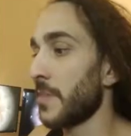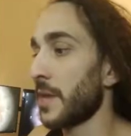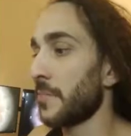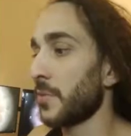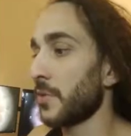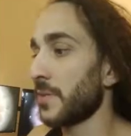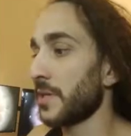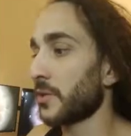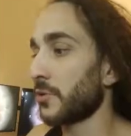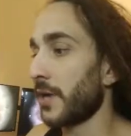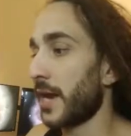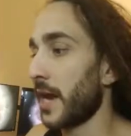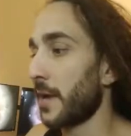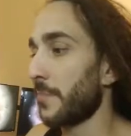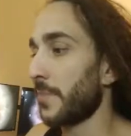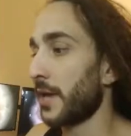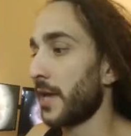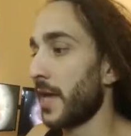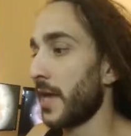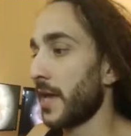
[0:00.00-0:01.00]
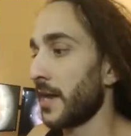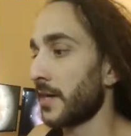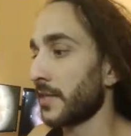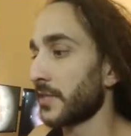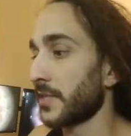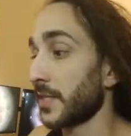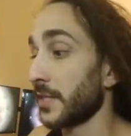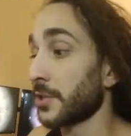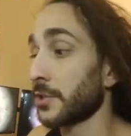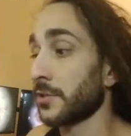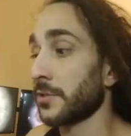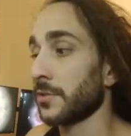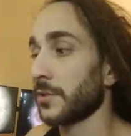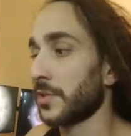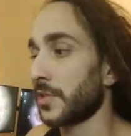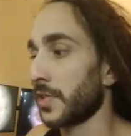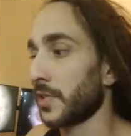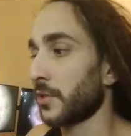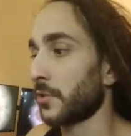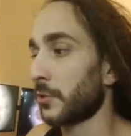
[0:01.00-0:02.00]
may booby trap an additional
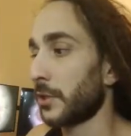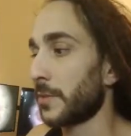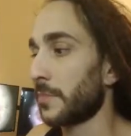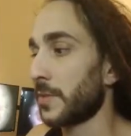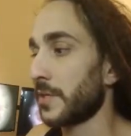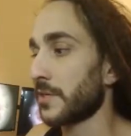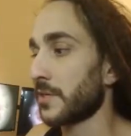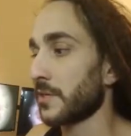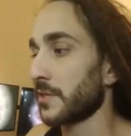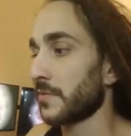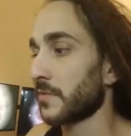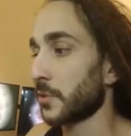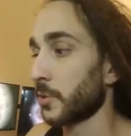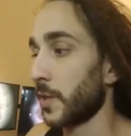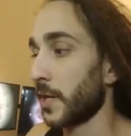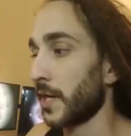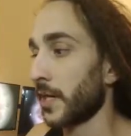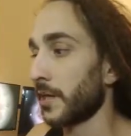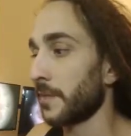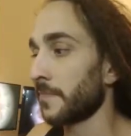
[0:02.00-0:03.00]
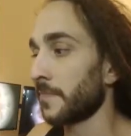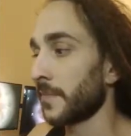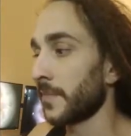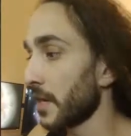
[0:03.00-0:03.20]
D3 pieces of terrain.